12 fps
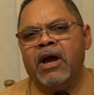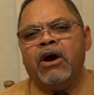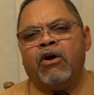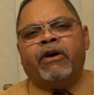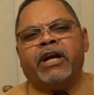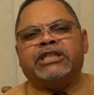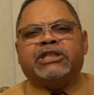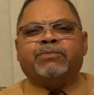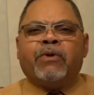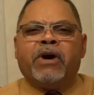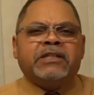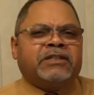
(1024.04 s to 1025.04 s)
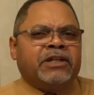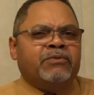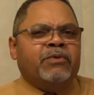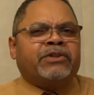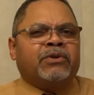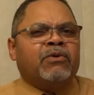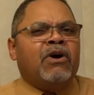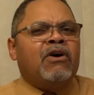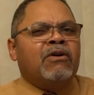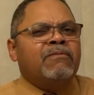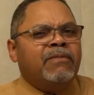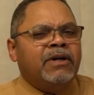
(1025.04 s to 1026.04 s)
or expressed it with the
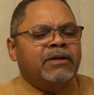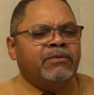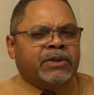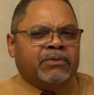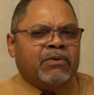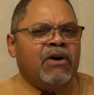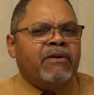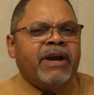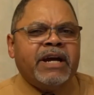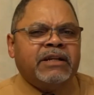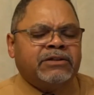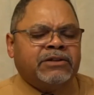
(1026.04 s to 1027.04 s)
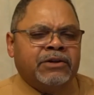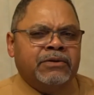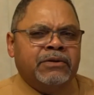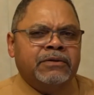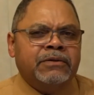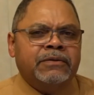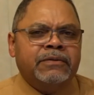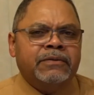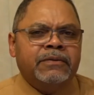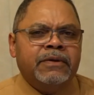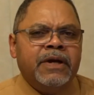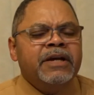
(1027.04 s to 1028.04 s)
wrong attitude.
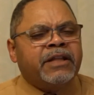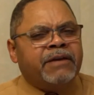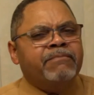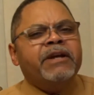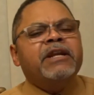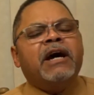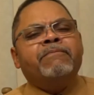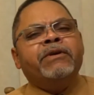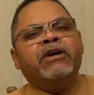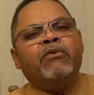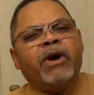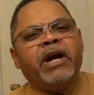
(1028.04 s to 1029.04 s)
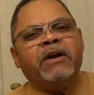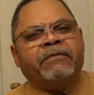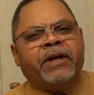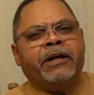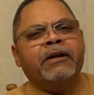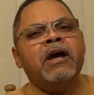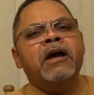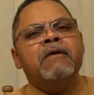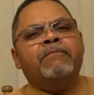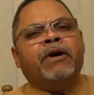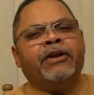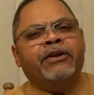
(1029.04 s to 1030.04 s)
They may not be aware of that,
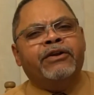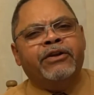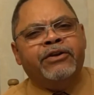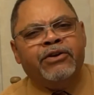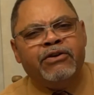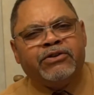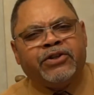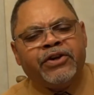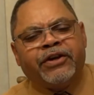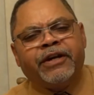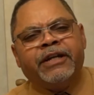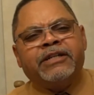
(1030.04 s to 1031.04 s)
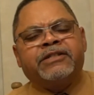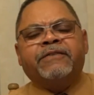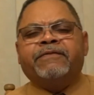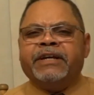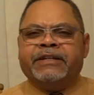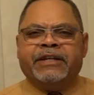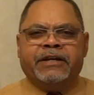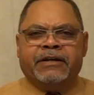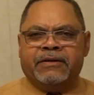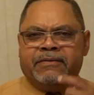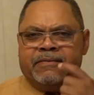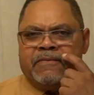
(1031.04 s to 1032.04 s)
but you took it as if they
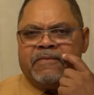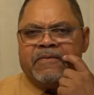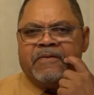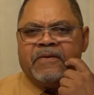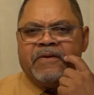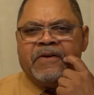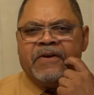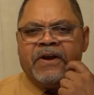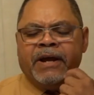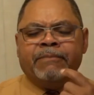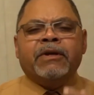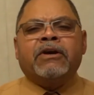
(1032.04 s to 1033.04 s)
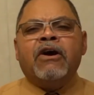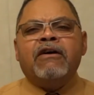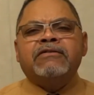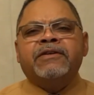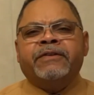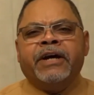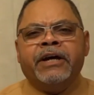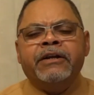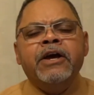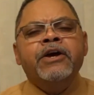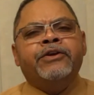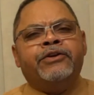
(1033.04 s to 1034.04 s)
did. And because of
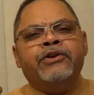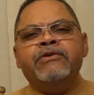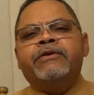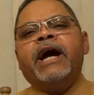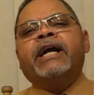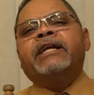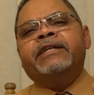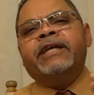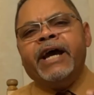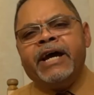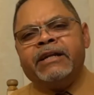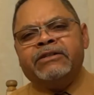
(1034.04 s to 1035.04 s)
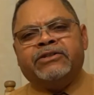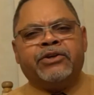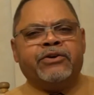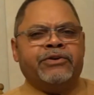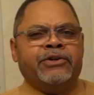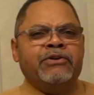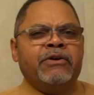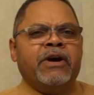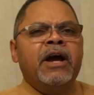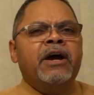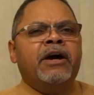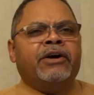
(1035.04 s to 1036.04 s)
that, you got an attitude. You
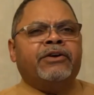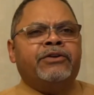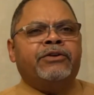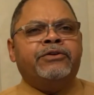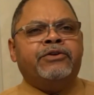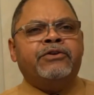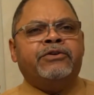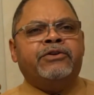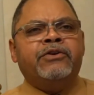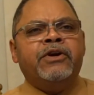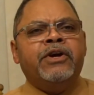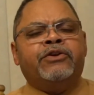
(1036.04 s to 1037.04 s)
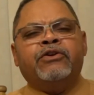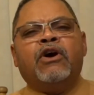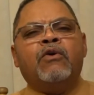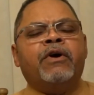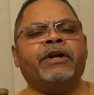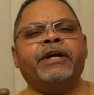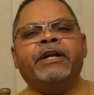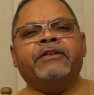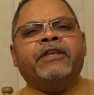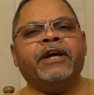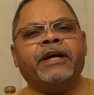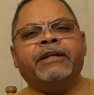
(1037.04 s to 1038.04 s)
don't want
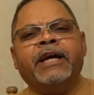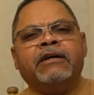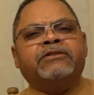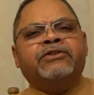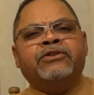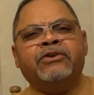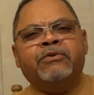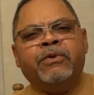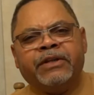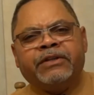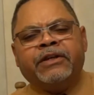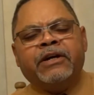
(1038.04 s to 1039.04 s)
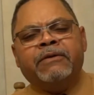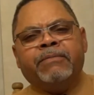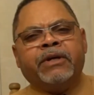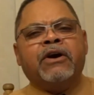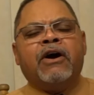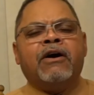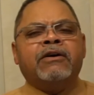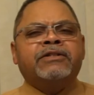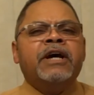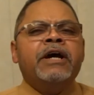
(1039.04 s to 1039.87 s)
anything now to do with them because